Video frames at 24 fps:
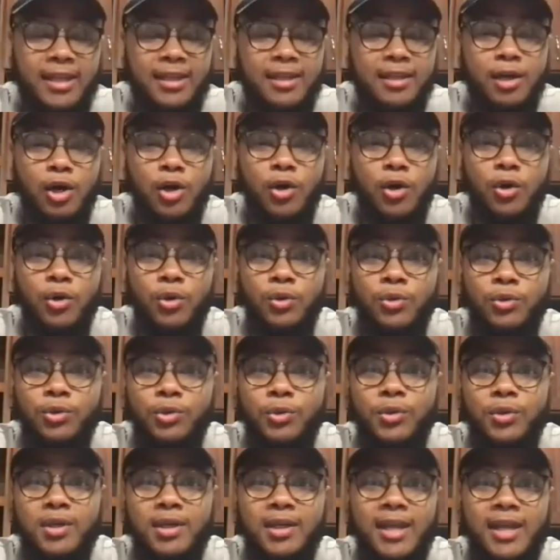the whole "you
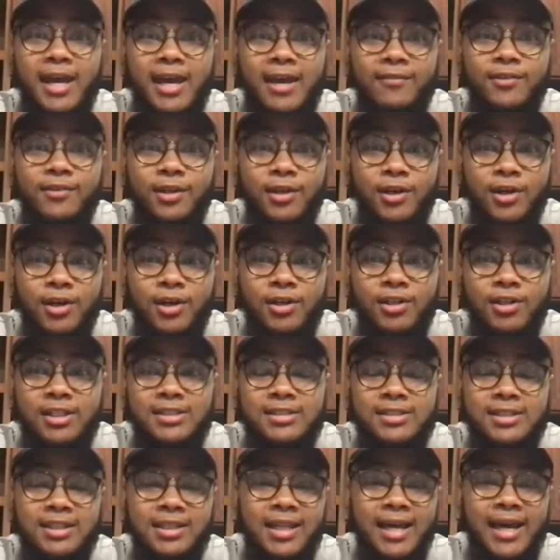can have it all"
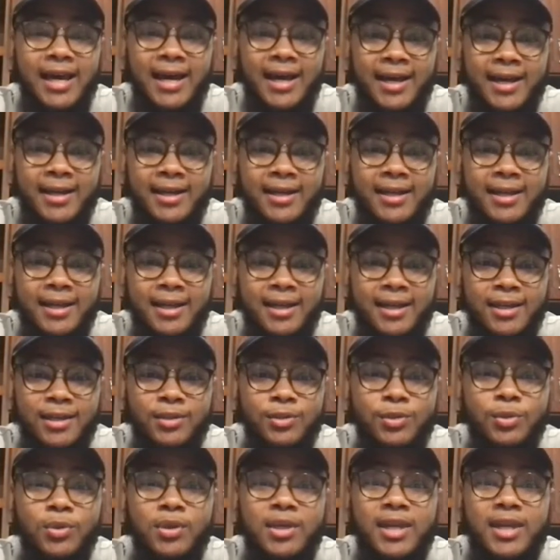is a lie.
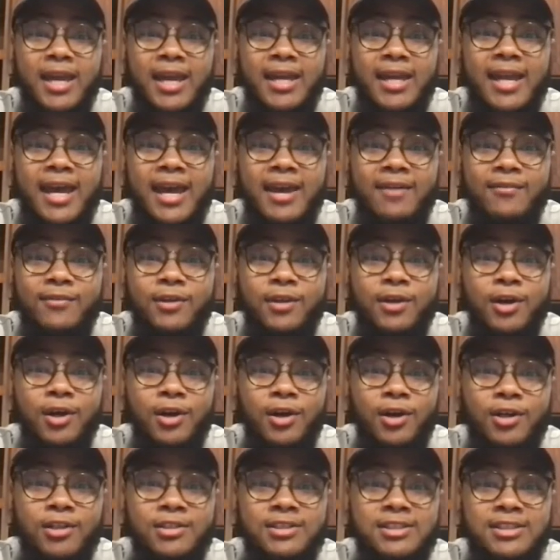You can have it
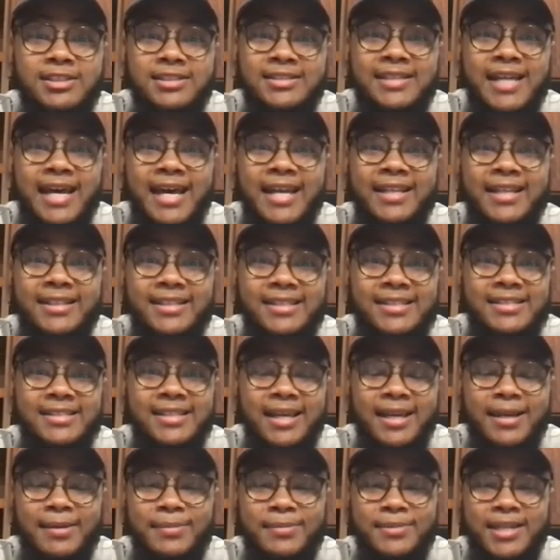all, just not at the
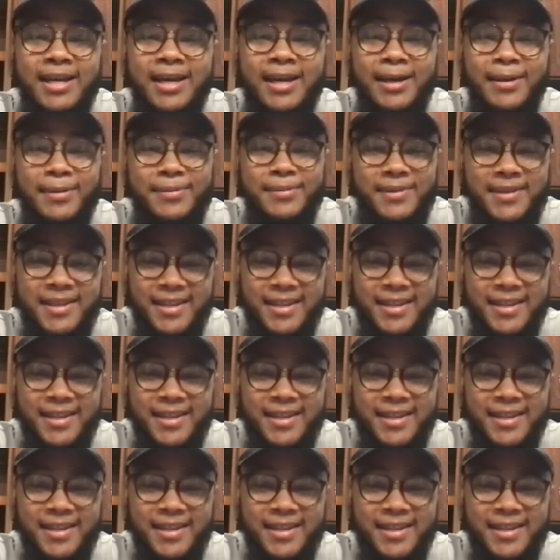same time.